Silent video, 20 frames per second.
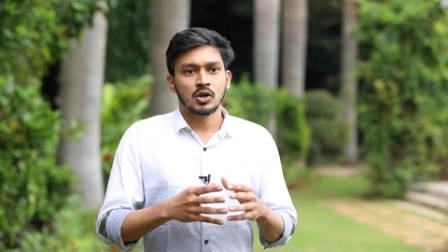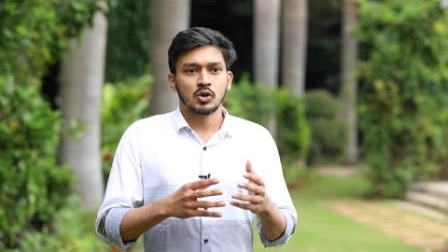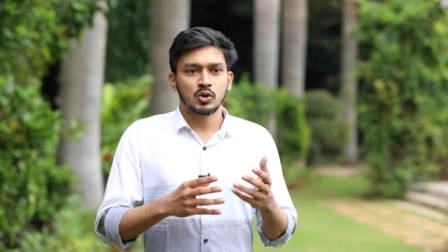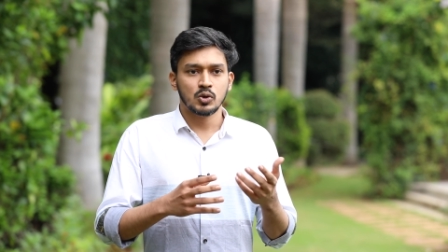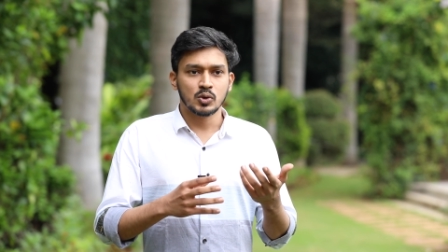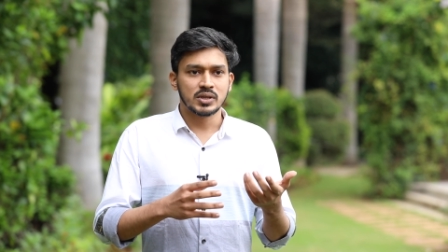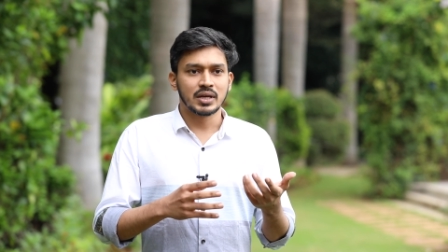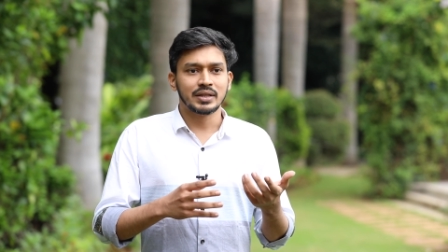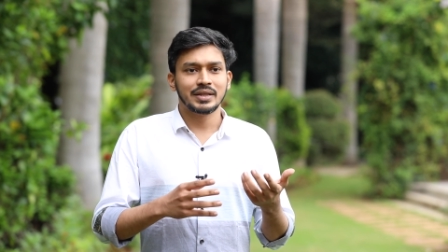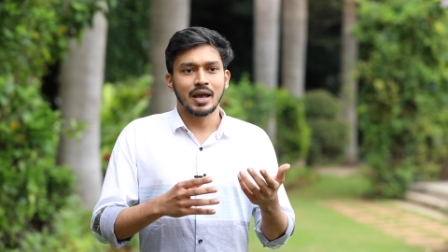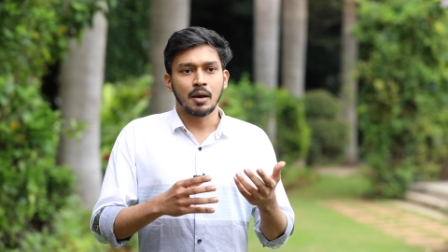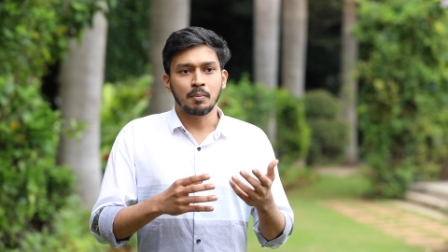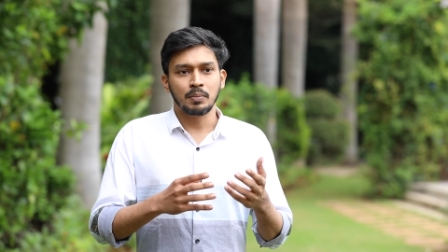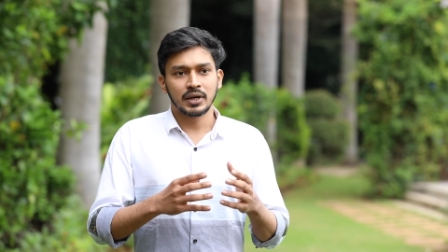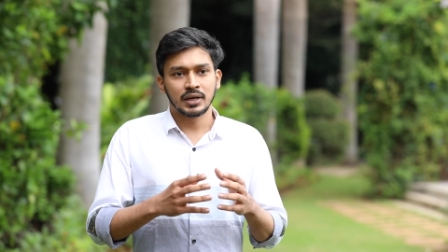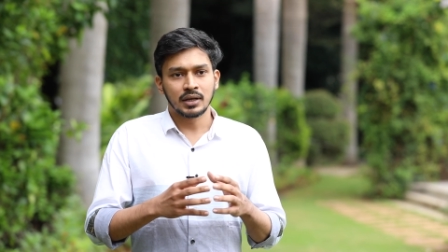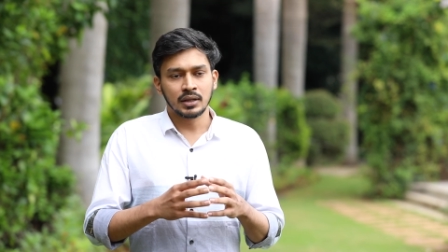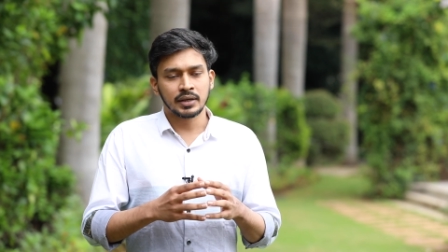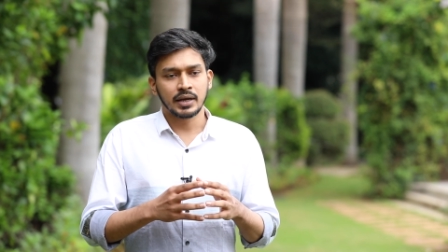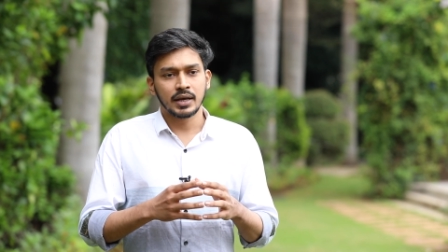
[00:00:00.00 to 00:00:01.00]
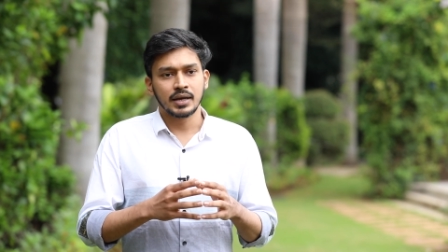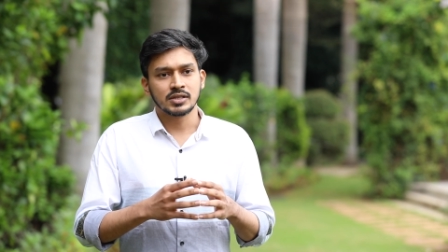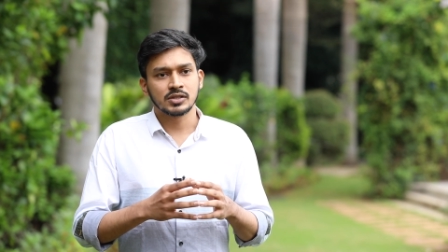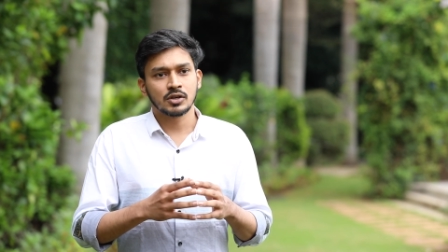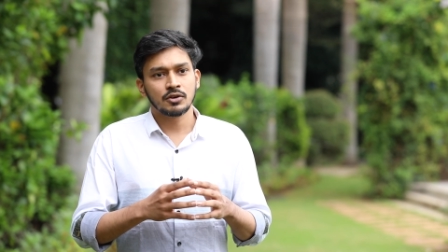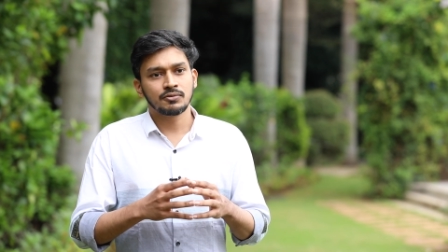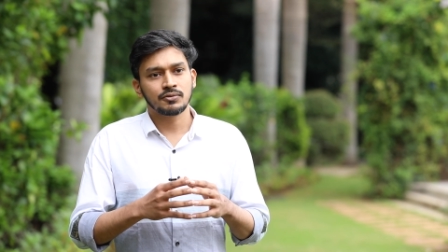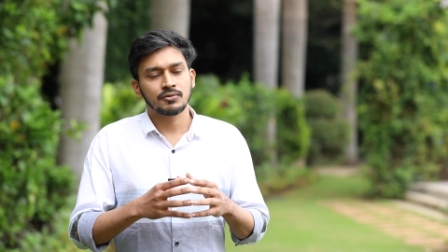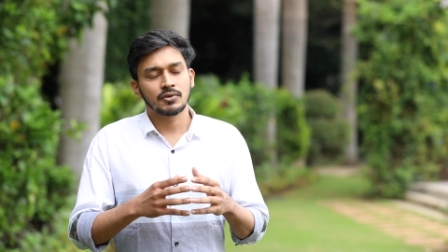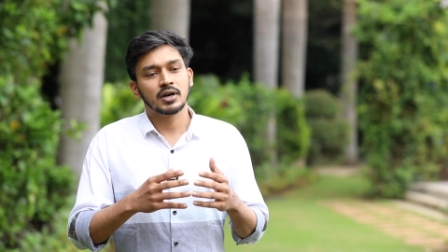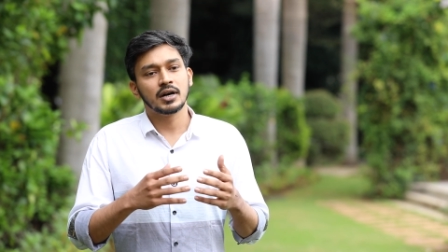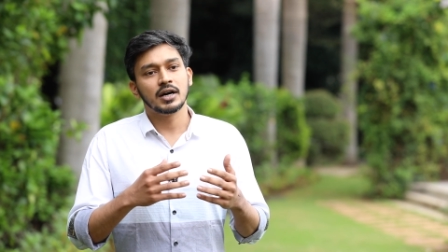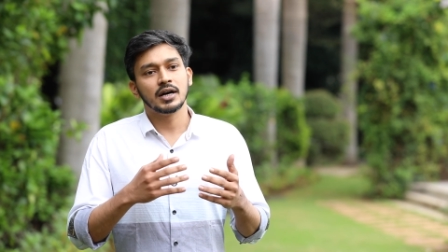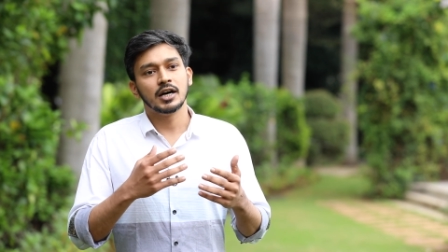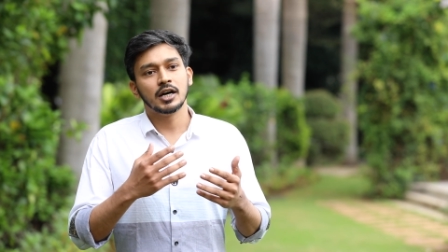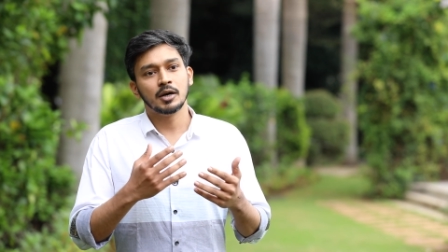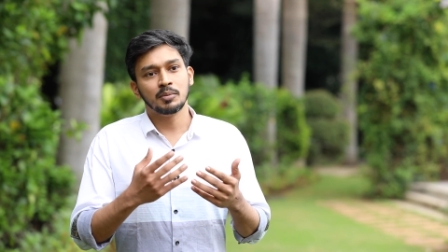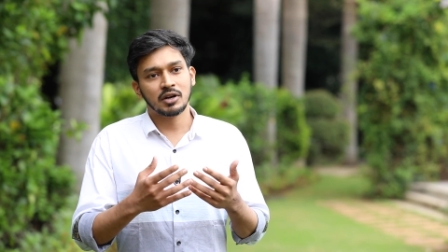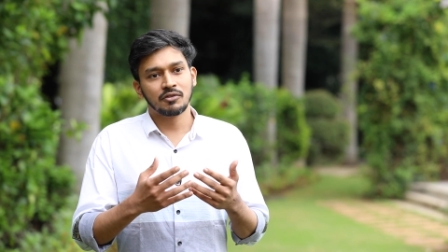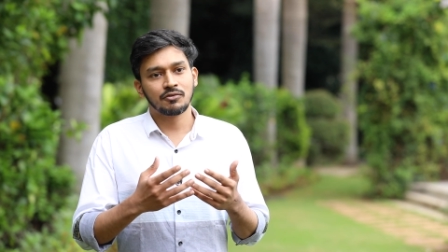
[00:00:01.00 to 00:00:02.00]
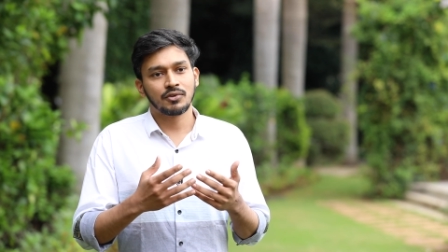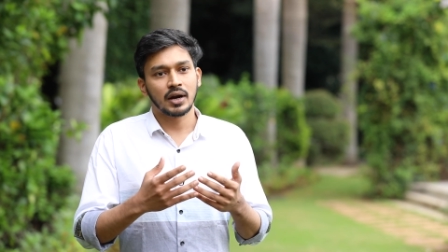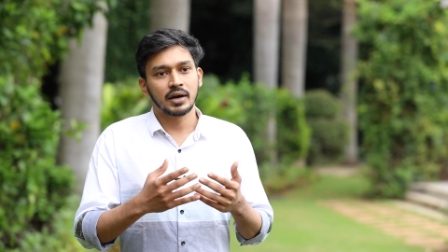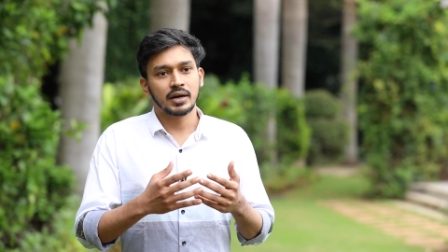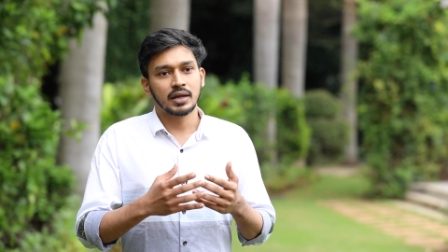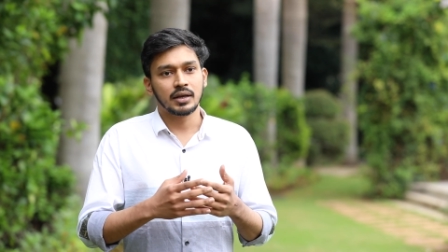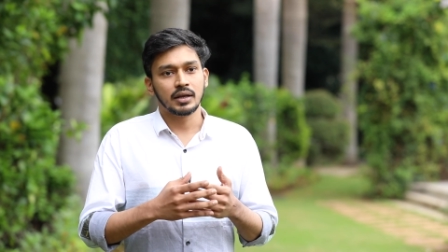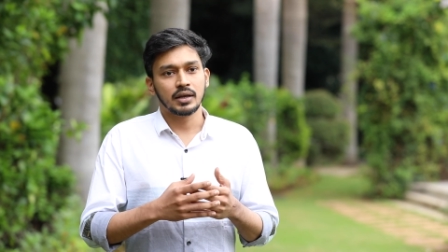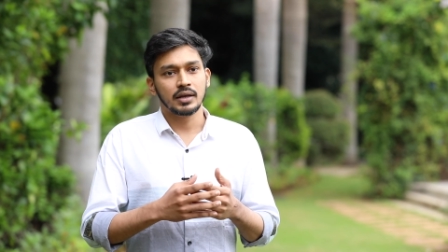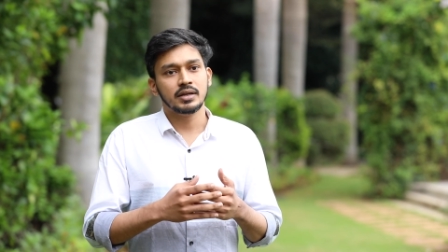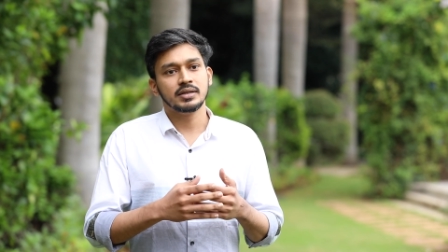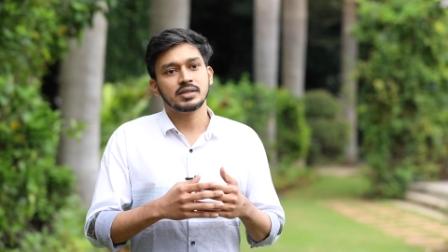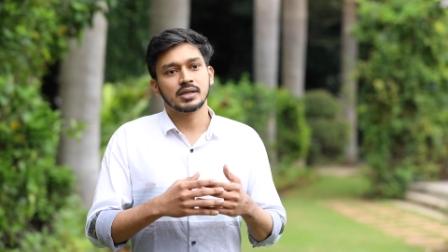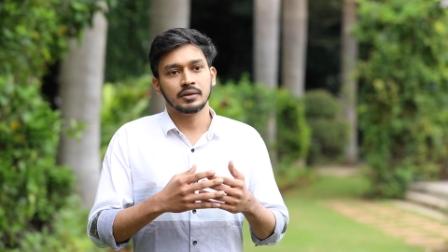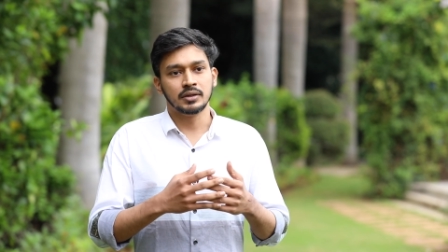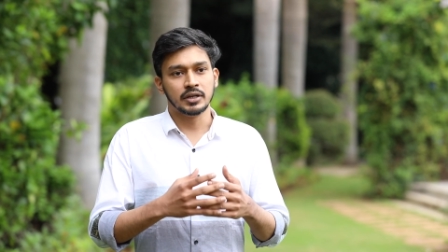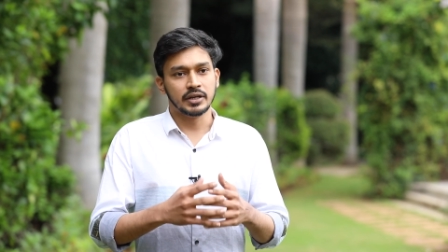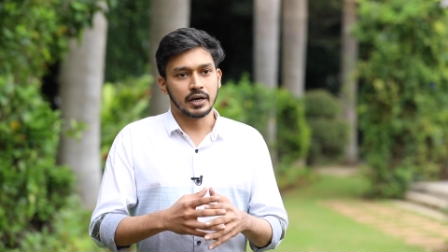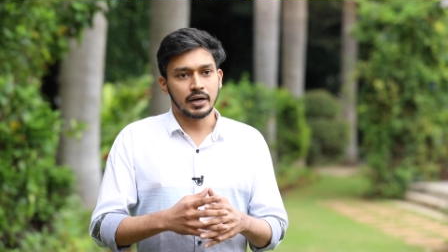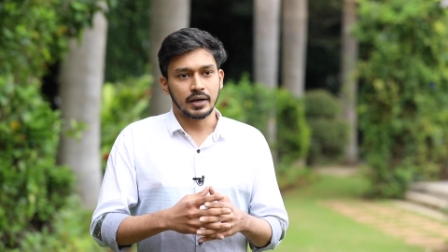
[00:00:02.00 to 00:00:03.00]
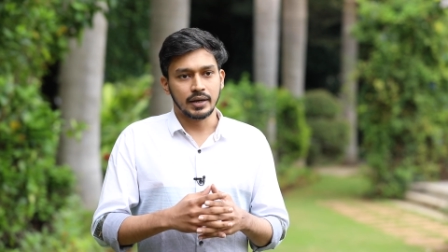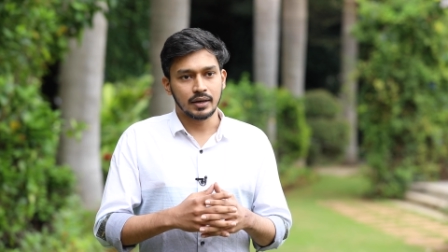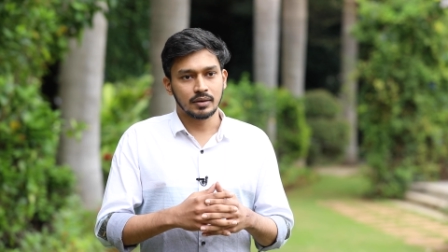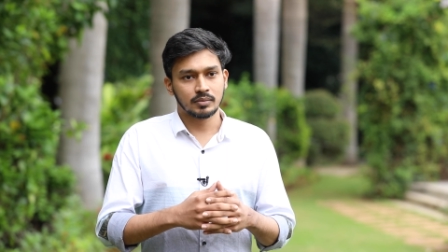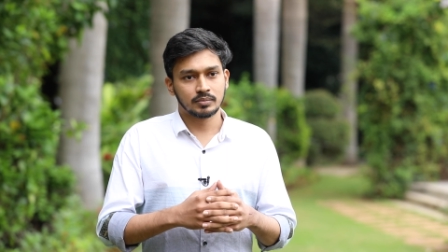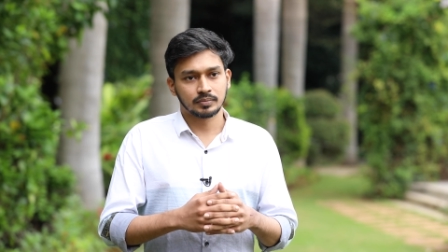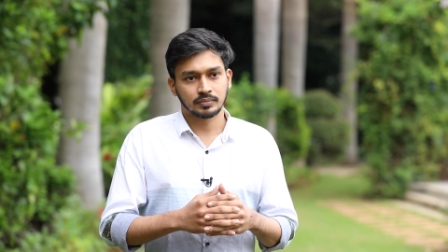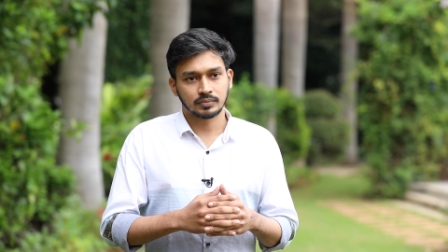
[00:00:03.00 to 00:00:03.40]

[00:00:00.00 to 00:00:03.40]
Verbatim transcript: using the empirical case of urban flooding in southern India.